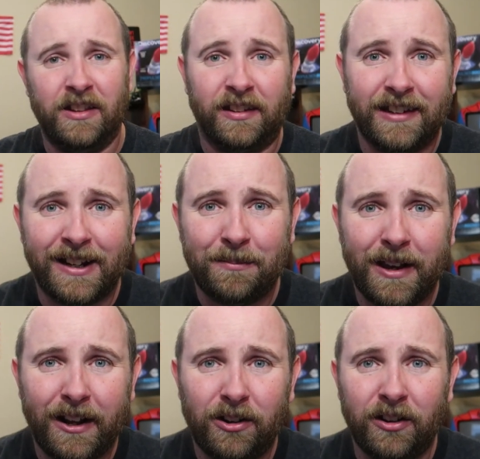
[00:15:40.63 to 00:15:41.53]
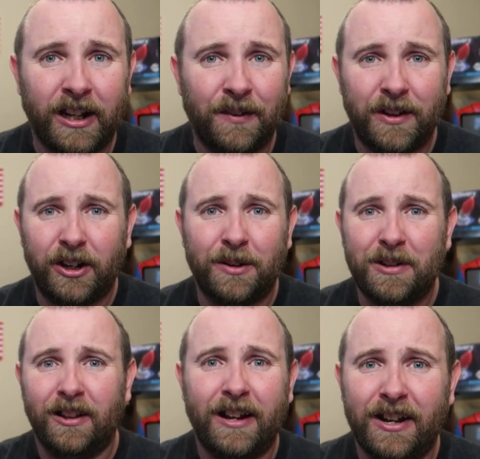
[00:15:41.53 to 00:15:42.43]
in the second battle, and if they're going to
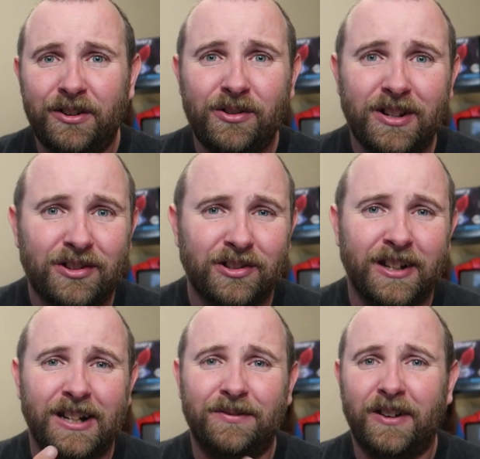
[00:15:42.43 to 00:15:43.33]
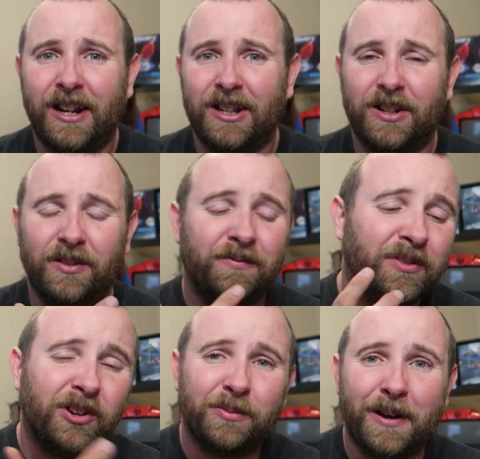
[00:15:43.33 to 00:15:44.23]
be lied to, they shouldn't have had to fight in the
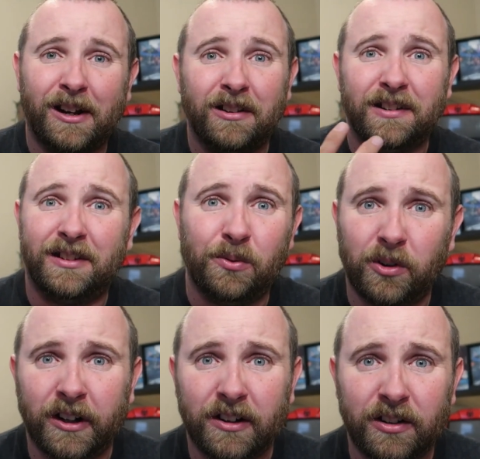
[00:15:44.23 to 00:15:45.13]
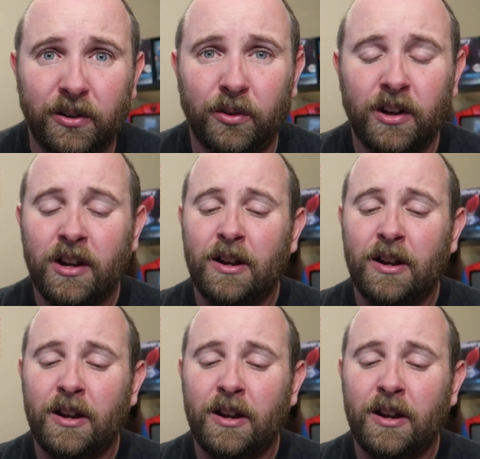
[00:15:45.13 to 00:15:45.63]
first battle unless they wanted to.